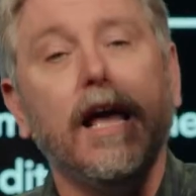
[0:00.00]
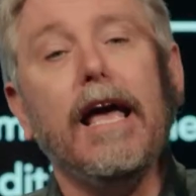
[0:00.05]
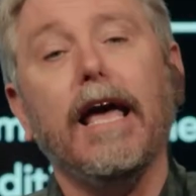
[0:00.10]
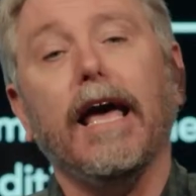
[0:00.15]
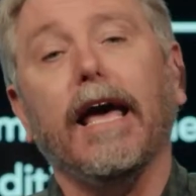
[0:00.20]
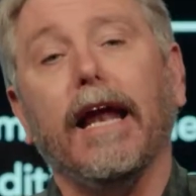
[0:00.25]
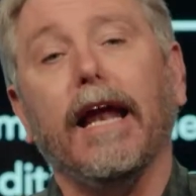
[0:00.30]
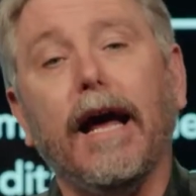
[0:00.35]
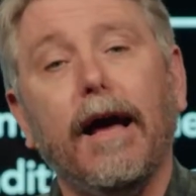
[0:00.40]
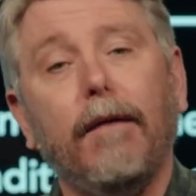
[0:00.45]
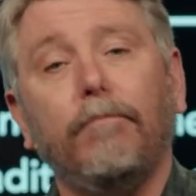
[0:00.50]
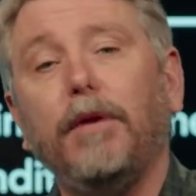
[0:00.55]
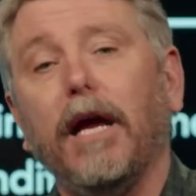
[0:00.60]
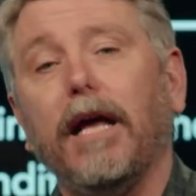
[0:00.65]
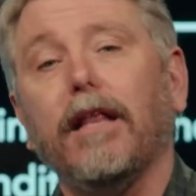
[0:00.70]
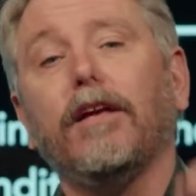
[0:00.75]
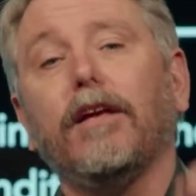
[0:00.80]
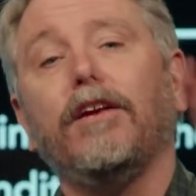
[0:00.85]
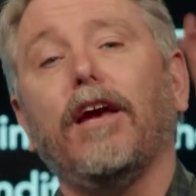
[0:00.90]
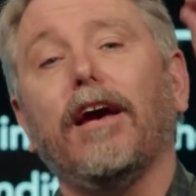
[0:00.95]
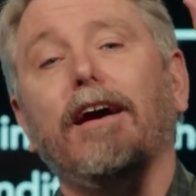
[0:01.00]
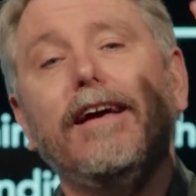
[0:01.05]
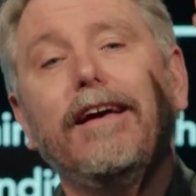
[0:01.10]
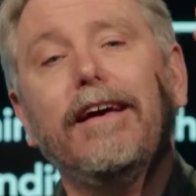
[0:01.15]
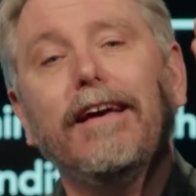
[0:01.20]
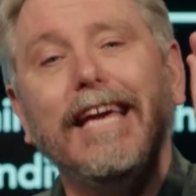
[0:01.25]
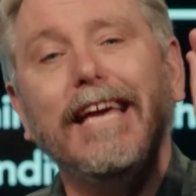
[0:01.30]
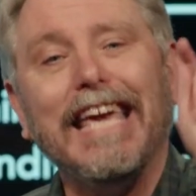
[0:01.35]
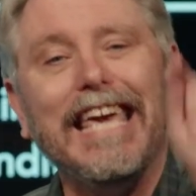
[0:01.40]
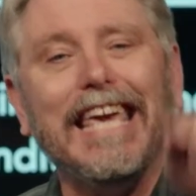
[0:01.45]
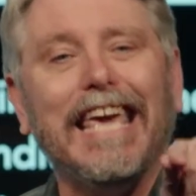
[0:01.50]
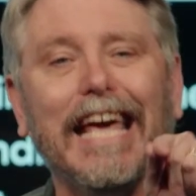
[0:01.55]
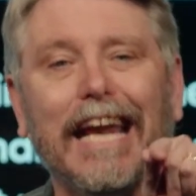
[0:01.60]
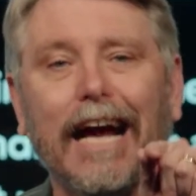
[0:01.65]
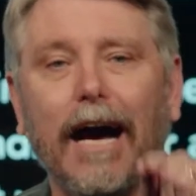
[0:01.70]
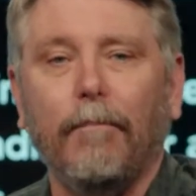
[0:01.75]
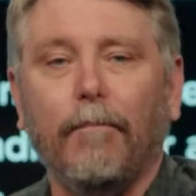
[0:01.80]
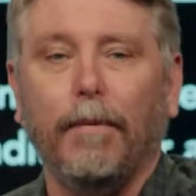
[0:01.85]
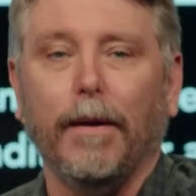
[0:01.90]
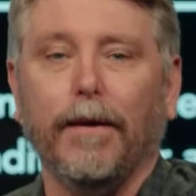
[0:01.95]
And I'm telling you, get
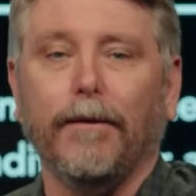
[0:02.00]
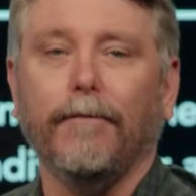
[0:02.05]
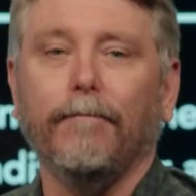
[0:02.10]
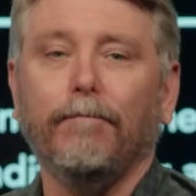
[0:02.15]
up.